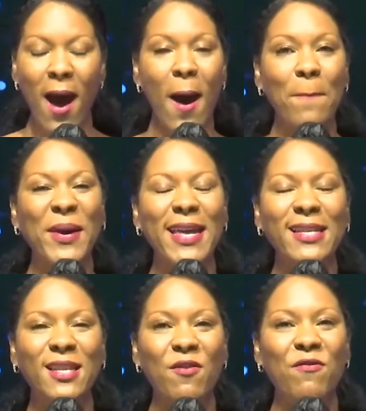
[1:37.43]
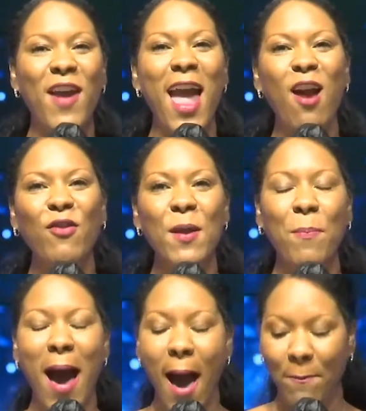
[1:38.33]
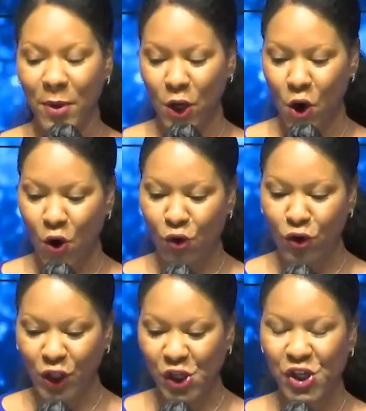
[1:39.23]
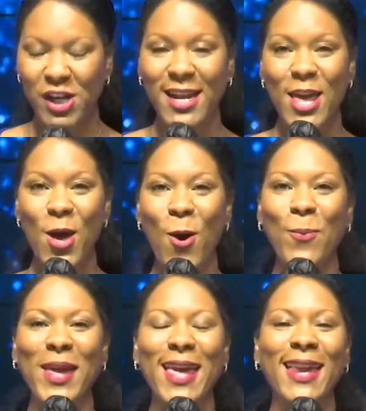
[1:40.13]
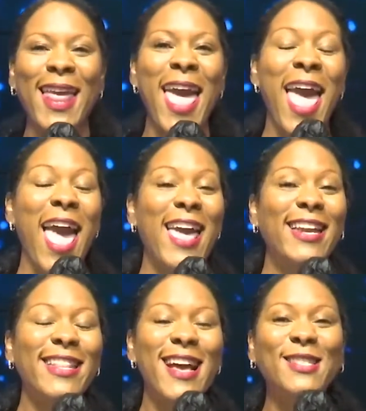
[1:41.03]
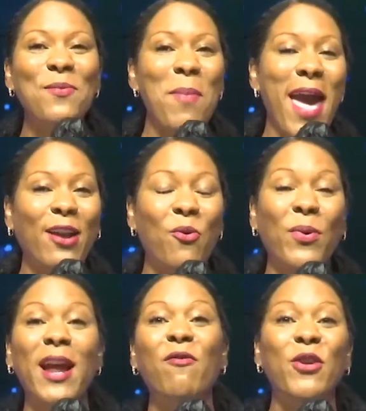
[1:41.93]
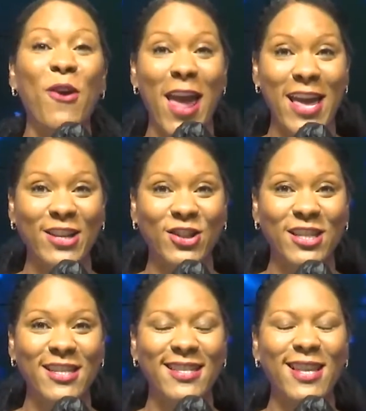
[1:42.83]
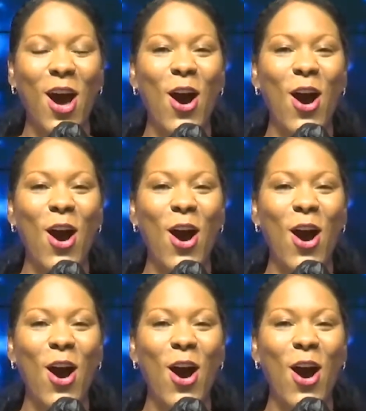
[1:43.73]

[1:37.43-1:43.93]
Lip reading: But it's a very popular Christian hymn, and it doesn't matter whatever your age is.